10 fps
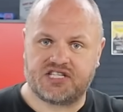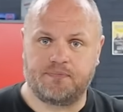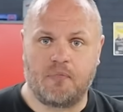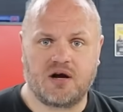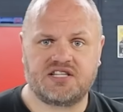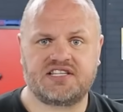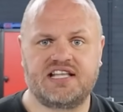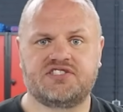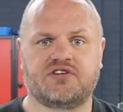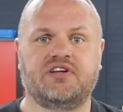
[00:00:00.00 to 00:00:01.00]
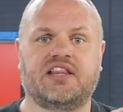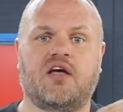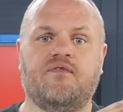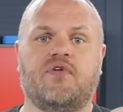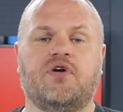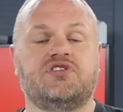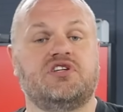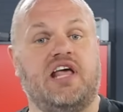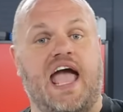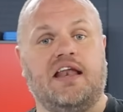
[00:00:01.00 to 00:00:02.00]
smart sensor that
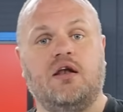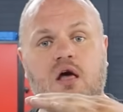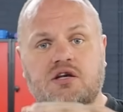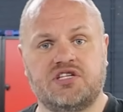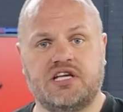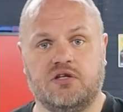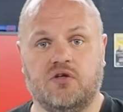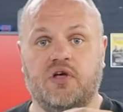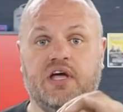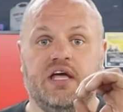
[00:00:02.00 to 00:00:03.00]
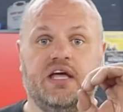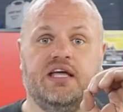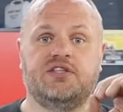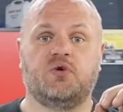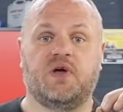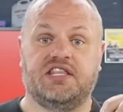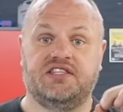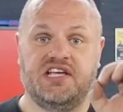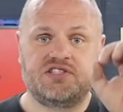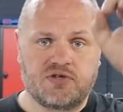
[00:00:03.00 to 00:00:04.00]
converts an analog signal into a
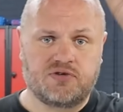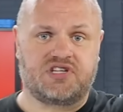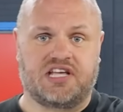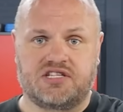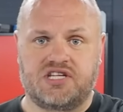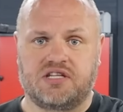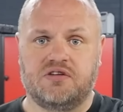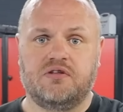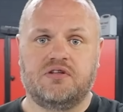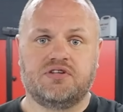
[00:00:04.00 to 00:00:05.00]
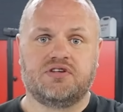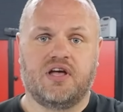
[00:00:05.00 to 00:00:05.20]
digital signal.